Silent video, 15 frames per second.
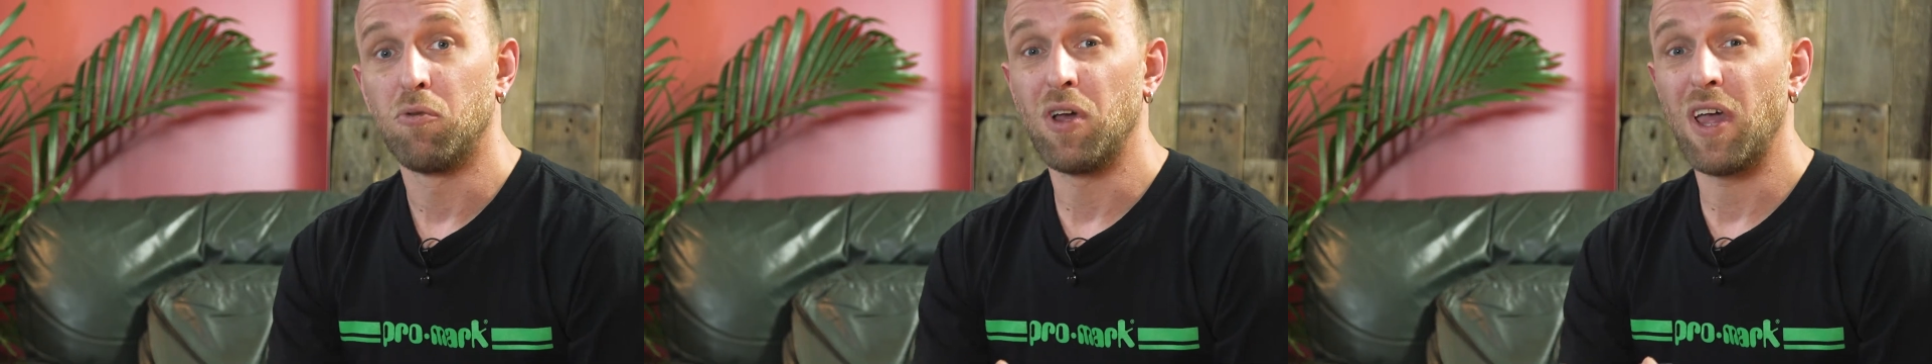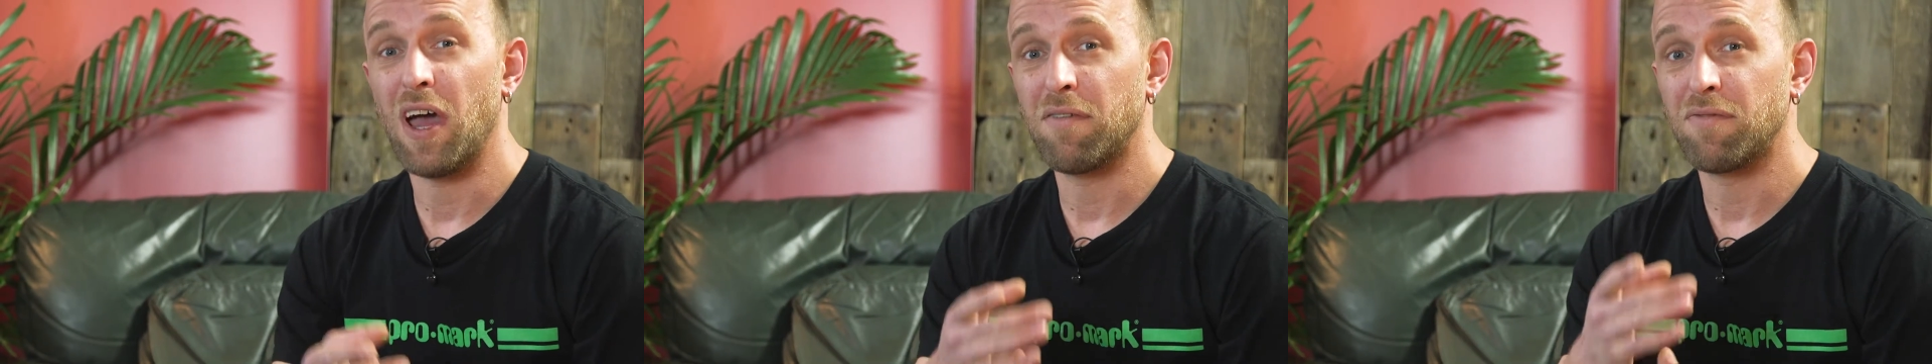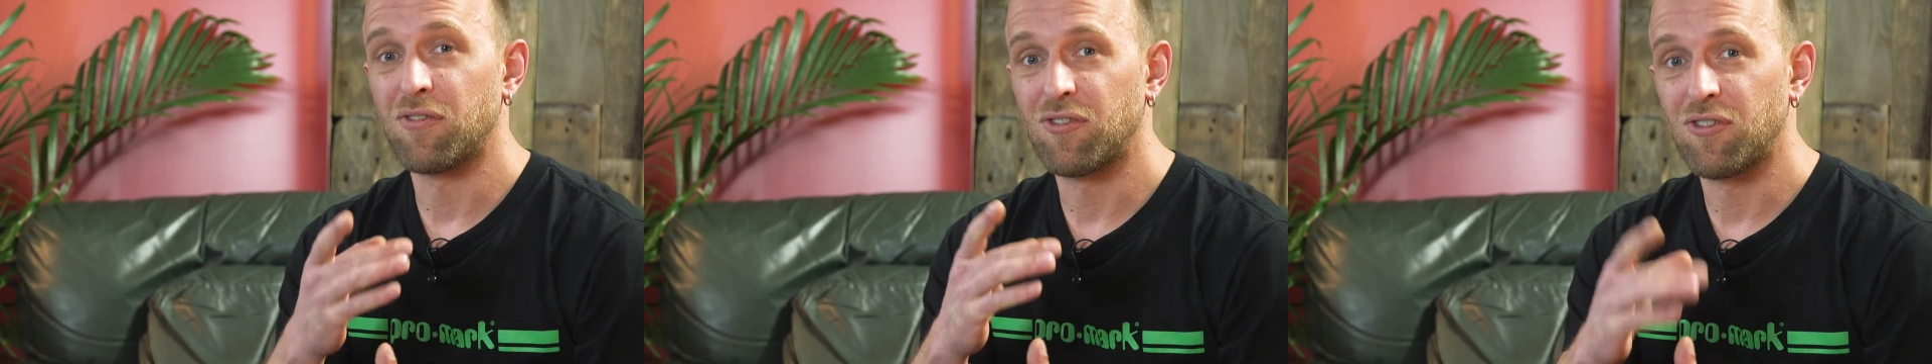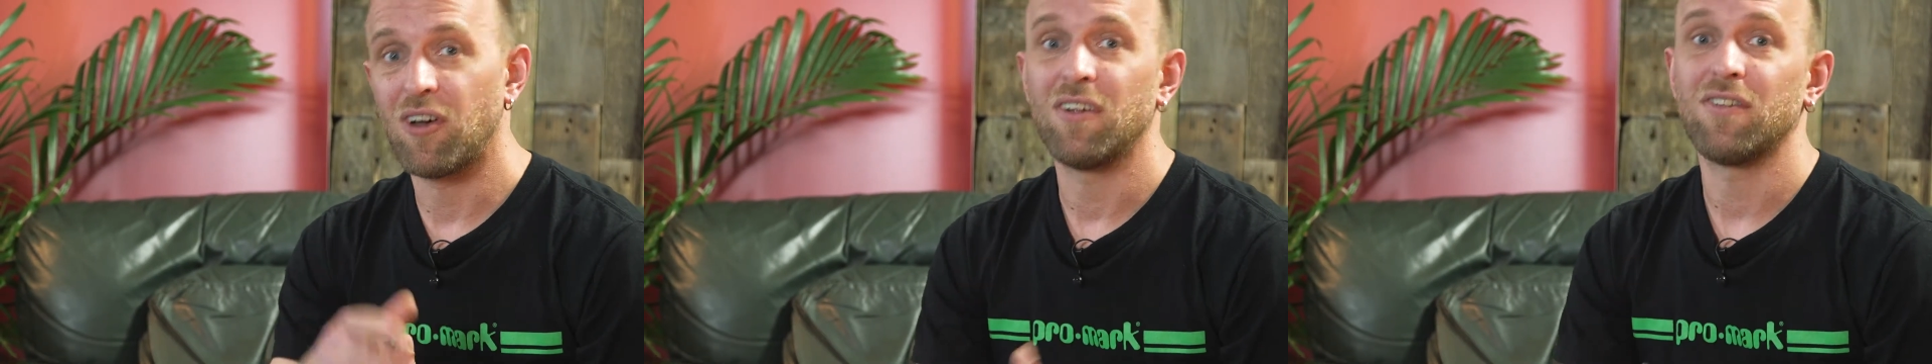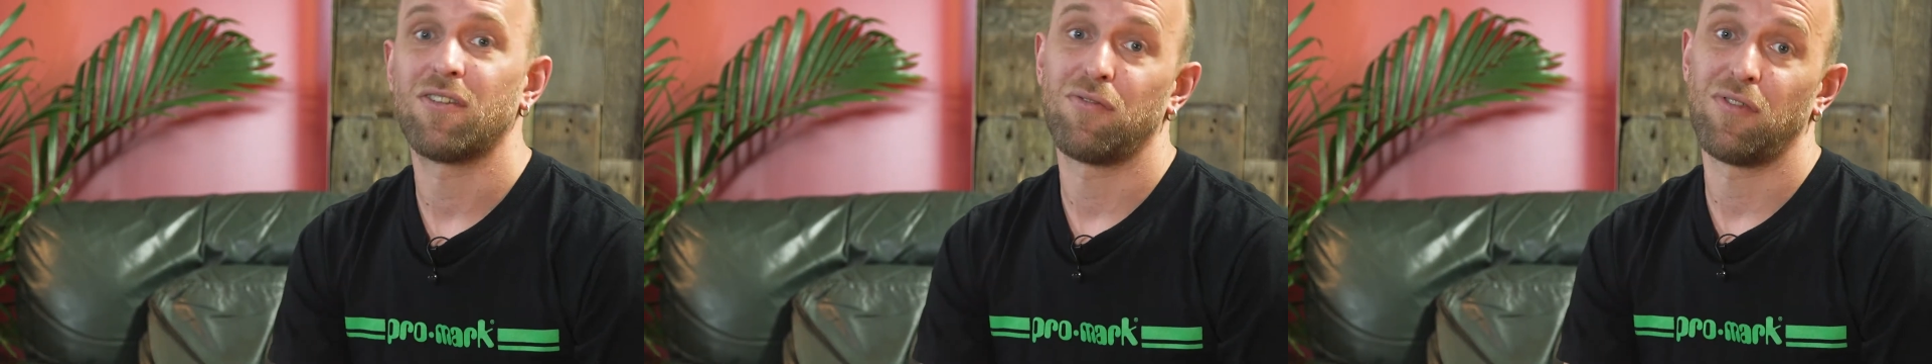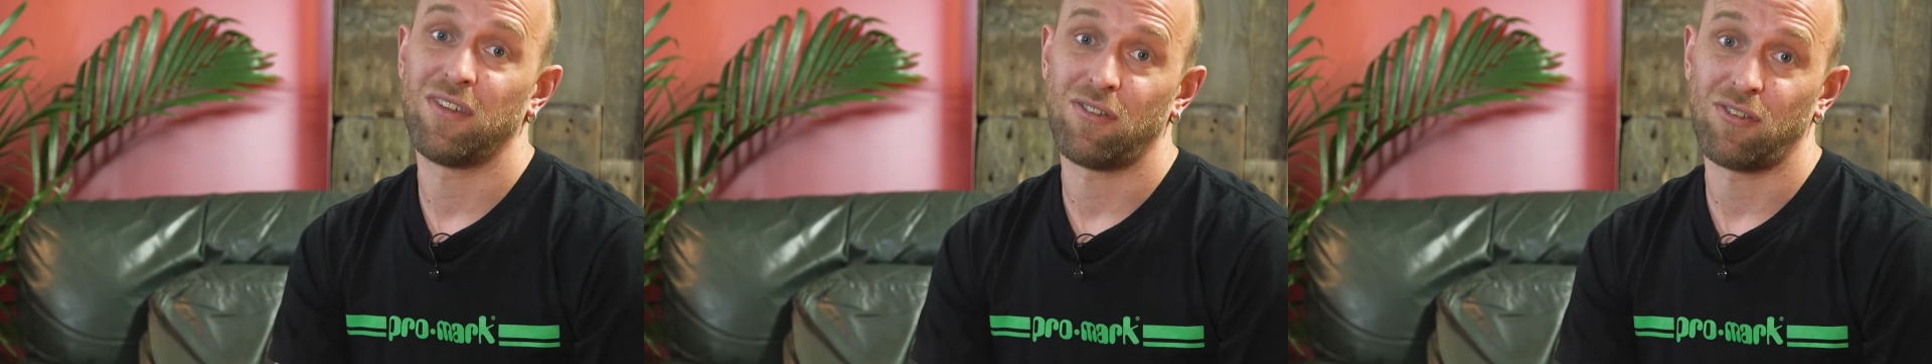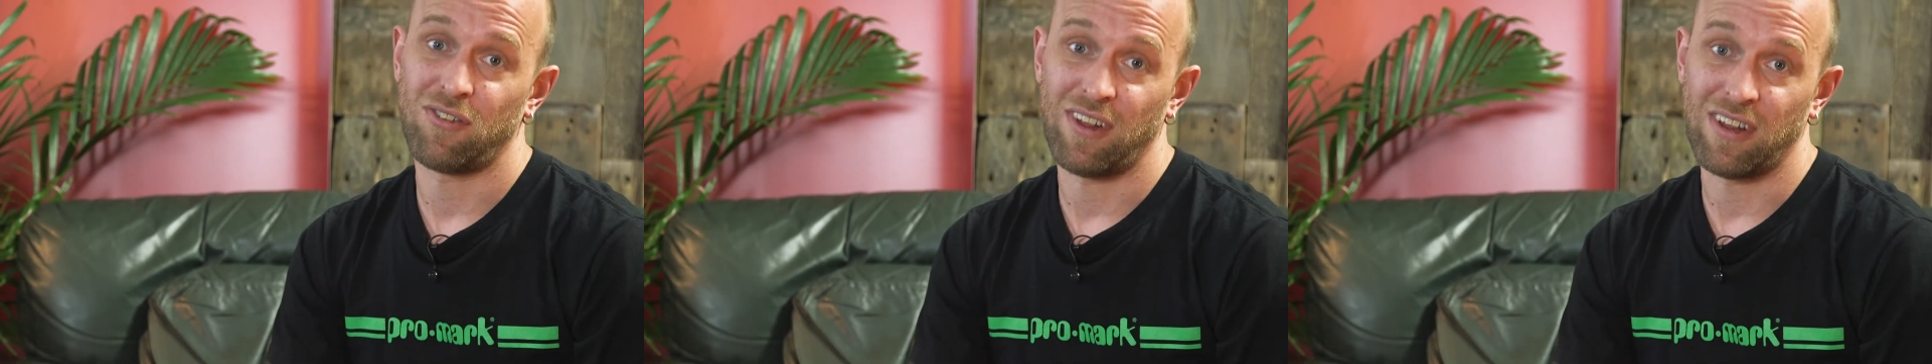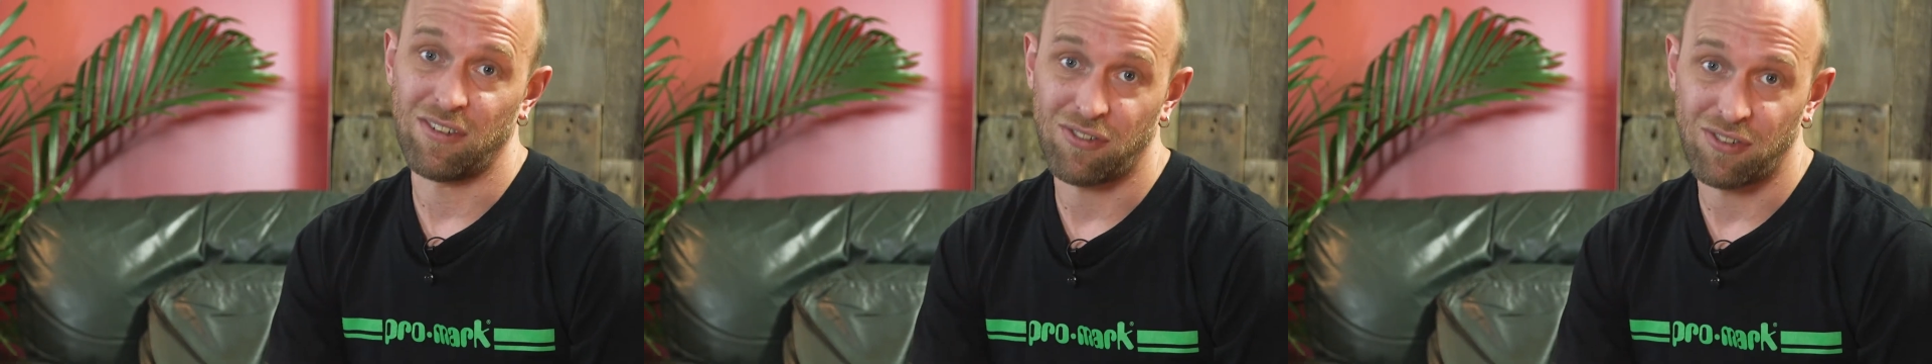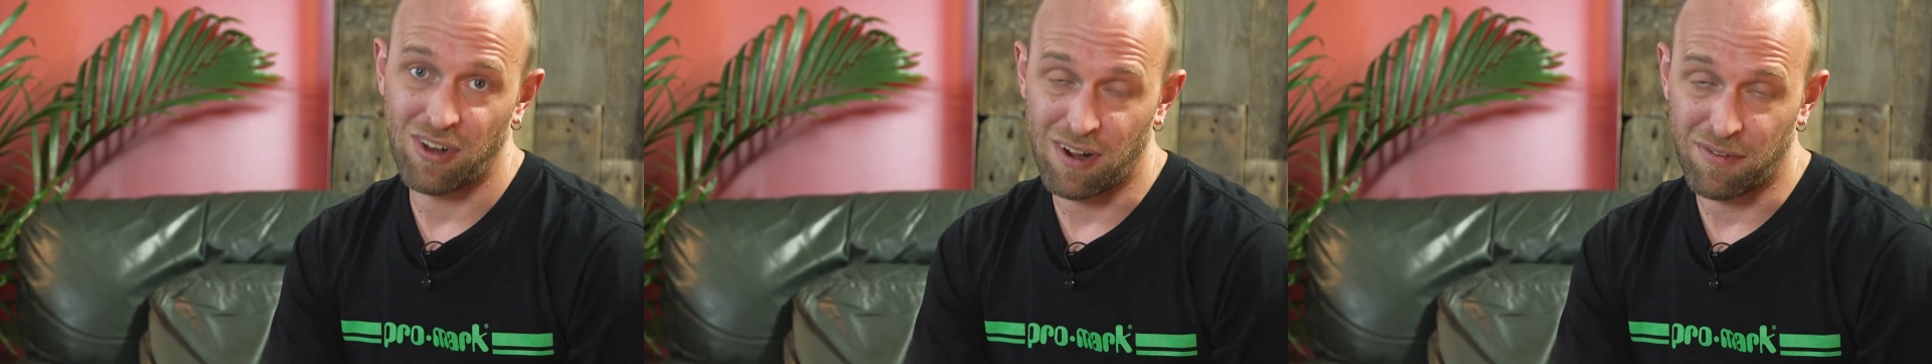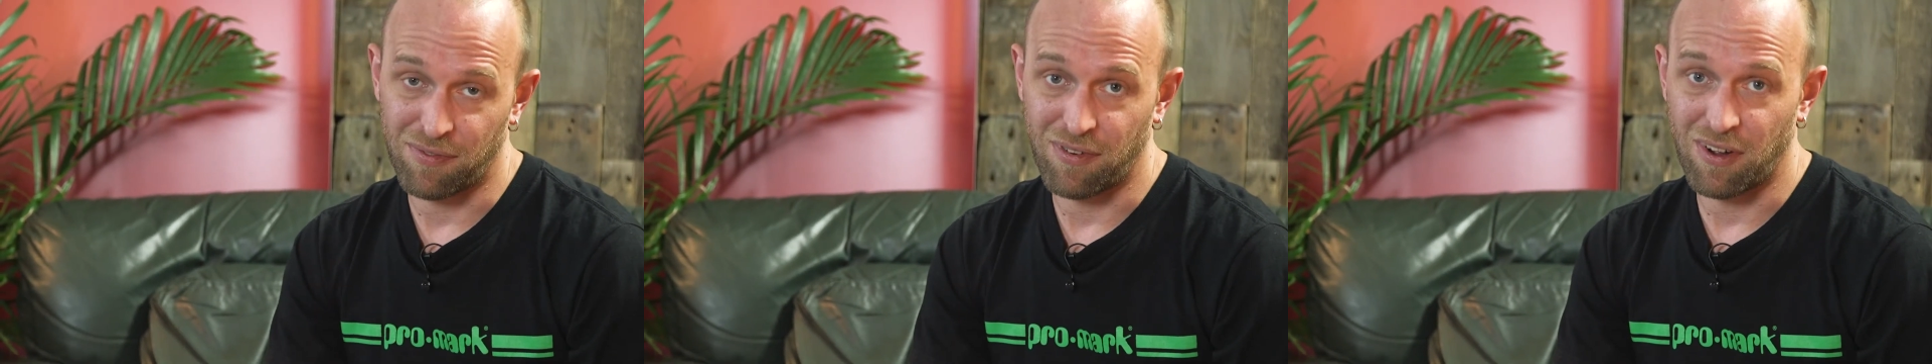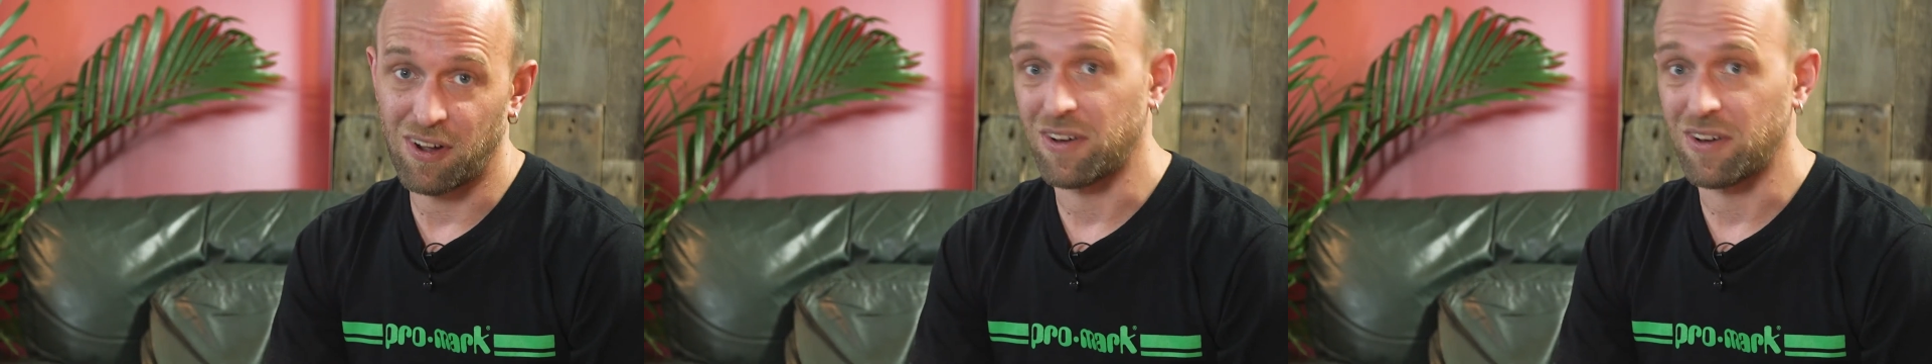We have tons of interesting stuff